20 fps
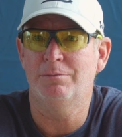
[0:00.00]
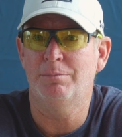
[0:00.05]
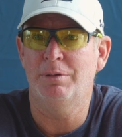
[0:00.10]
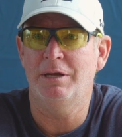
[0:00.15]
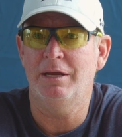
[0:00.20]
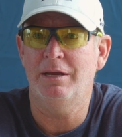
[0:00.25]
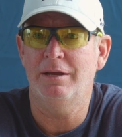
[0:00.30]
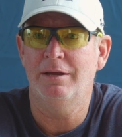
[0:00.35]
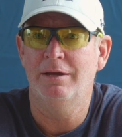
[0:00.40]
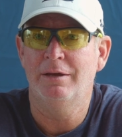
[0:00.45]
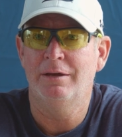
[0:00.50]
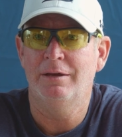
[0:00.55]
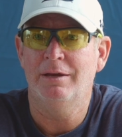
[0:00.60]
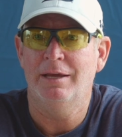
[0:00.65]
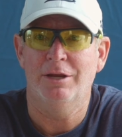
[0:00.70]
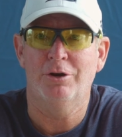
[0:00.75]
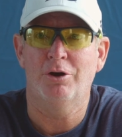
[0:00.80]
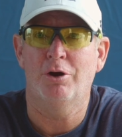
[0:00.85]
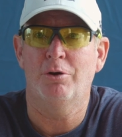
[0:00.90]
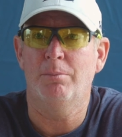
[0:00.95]
to be
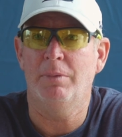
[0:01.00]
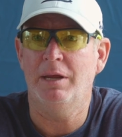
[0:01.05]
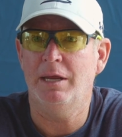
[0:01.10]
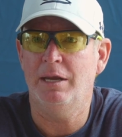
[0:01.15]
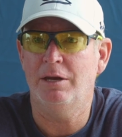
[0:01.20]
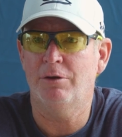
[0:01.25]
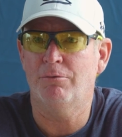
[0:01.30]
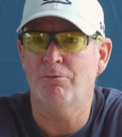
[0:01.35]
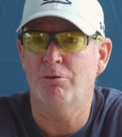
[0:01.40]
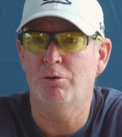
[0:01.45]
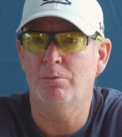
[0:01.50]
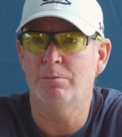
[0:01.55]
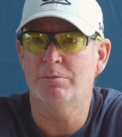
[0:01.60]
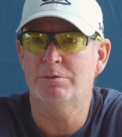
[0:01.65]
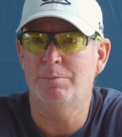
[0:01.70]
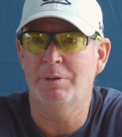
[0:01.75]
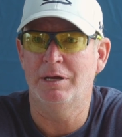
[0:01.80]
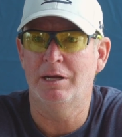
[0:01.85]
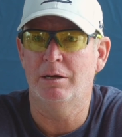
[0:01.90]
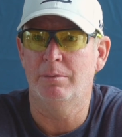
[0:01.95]
in our meeting
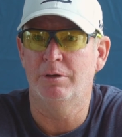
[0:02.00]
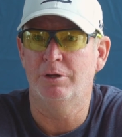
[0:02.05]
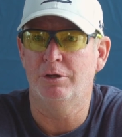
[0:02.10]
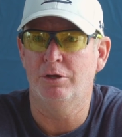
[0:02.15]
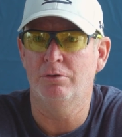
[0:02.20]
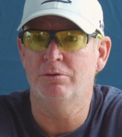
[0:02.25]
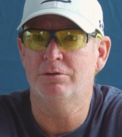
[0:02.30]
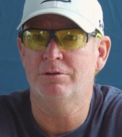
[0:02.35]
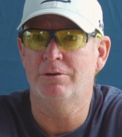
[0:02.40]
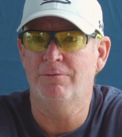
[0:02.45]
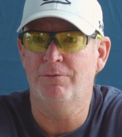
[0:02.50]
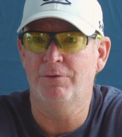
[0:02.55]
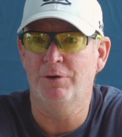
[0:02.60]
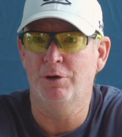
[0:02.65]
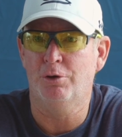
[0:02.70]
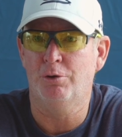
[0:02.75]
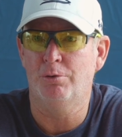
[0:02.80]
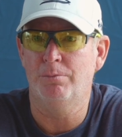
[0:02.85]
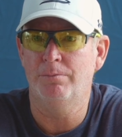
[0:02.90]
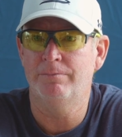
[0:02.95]
rooms, be able to use the
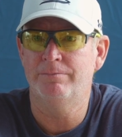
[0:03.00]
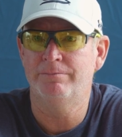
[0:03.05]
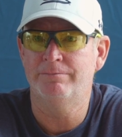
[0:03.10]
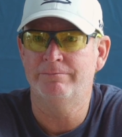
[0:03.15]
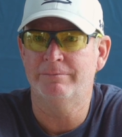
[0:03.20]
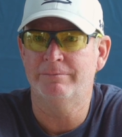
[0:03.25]
film,